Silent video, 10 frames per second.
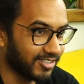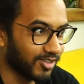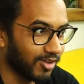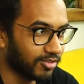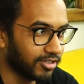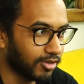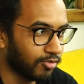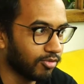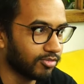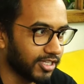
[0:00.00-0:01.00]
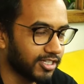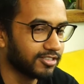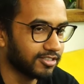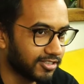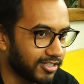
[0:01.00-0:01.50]
So I was like, oh,
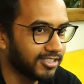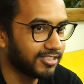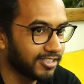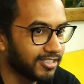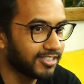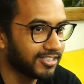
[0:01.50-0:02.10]
that's interesting.